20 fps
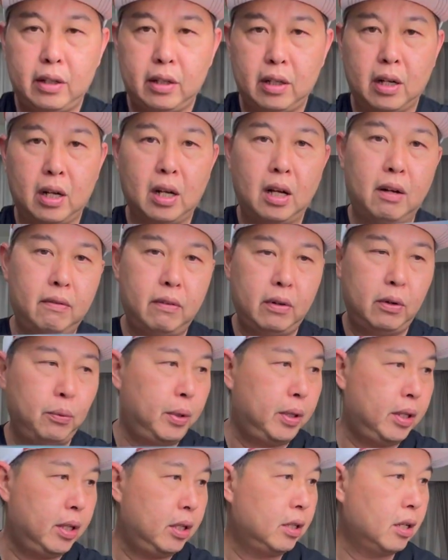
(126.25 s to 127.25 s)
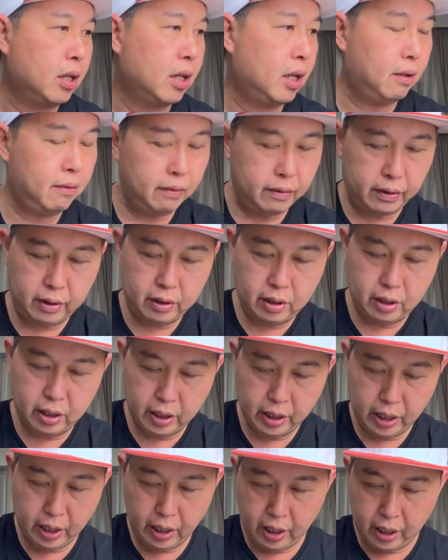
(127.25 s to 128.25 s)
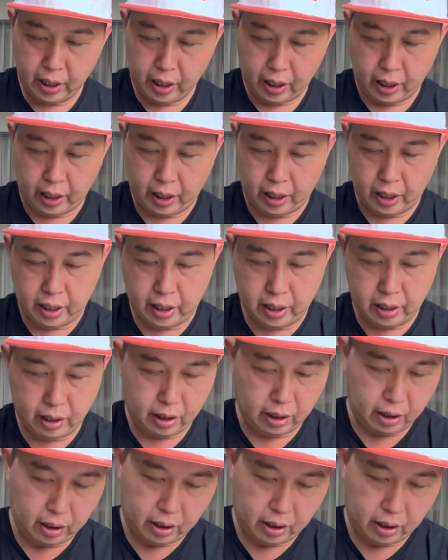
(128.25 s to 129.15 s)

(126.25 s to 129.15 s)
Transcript: a cover within the cover, and